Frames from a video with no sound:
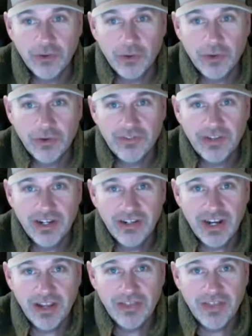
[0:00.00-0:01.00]
Soler.
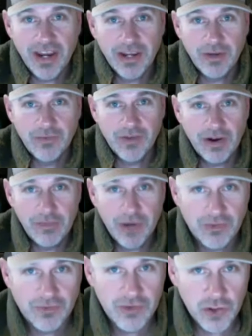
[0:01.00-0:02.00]
CJ, thank you very
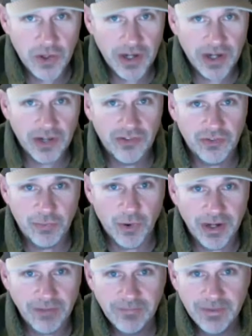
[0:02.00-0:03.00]
much for joining us this
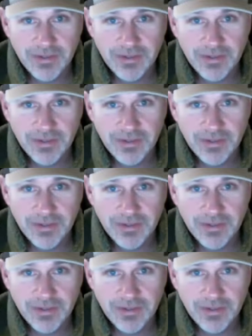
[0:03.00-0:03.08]
morning.